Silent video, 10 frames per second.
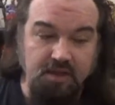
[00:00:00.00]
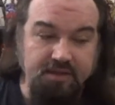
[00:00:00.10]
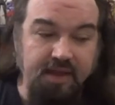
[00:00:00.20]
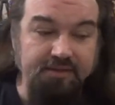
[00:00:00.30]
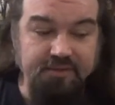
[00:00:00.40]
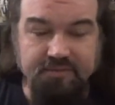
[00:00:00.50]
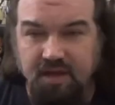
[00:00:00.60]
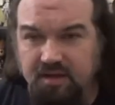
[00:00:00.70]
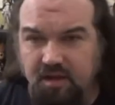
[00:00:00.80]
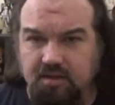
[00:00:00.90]
Now,
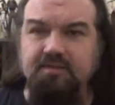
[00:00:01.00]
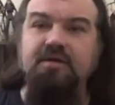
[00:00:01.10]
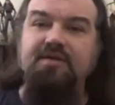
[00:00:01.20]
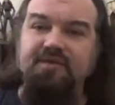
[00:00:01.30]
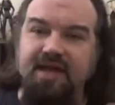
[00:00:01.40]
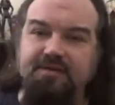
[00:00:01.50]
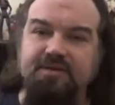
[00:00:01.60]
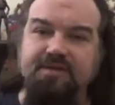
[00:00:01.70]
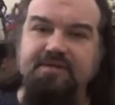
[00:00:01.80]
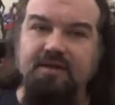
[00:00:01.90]
not every annual
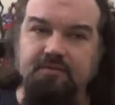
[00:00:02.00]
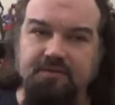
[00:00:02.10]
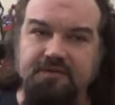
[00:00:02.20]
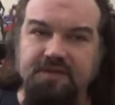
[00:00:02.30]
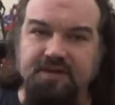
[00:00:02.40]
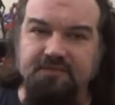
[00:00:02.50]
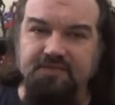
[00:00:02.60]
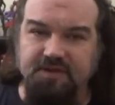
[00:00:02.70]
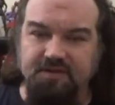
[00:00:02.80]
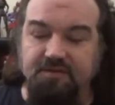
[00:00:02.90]
has dealt with the
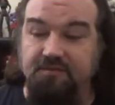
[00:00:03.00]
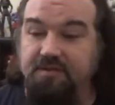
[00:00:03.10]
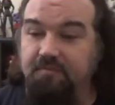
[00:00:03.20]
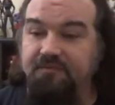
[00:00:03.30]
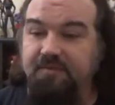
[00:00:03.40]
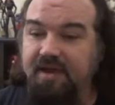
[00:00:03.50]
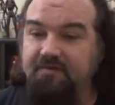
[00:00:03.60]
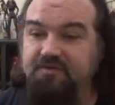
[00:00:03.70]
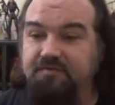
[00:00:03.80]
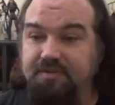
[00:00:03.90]
Infinity Stones. Some of them
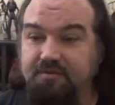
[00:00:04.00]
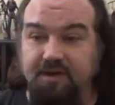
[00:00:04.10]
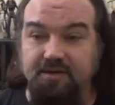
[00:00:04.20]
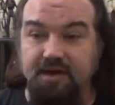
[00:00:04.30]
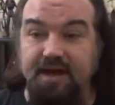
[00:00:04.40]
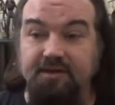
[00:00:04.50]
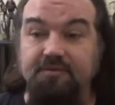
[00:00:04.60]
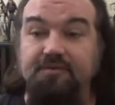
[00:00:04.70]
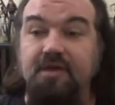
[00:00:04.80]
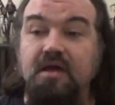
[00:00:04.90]
have just been regular
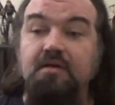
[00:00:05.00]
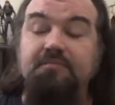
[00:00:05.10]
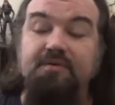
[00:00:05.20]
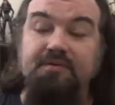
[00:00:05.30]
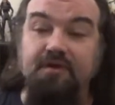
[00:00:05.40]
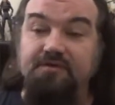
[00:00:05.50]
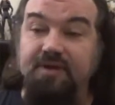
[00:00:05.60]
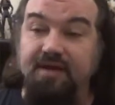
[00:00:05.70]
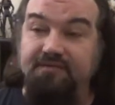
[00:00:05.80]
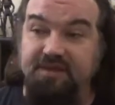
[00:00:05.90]
annuals, but we also
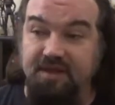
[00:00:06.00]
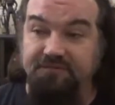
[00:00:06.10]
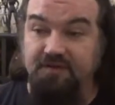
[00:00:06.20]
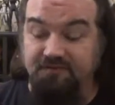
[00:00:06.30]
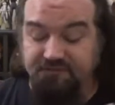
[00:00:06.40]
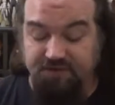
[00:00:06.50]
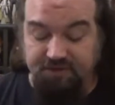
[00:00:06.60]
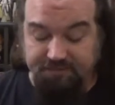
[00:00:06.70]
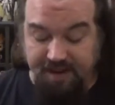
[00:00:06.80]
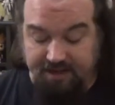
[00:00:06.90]
have the Infinite
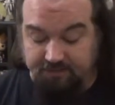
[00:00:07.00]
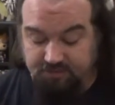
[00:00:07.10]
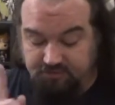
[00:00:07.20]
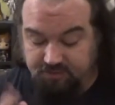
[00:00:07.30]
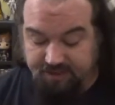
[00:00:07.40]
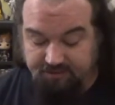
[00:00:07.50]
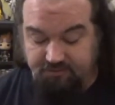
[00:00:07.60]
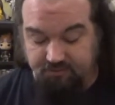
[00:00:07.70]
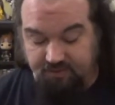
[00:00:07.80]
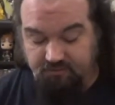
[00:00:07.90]
Fury backup, which we'll get
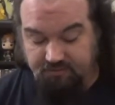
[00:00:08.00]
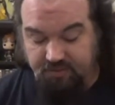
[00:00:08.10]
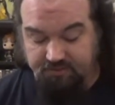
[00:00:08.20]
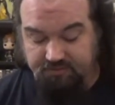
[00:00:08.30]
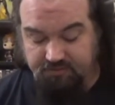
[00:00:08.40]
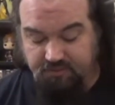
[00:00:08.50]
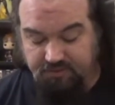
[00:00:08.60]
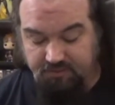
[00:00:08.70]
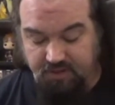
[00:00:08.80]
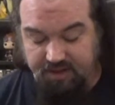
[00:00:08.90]
to after we get
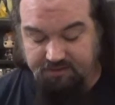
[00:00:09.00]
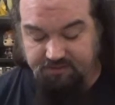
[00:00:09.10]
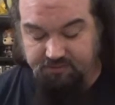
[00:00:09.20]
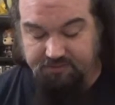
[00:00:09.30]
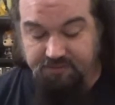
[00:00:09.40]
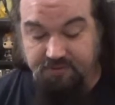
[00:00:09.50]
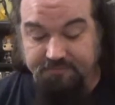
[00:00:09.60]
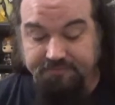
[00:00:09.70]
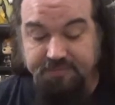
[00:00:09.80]
through our A story. So,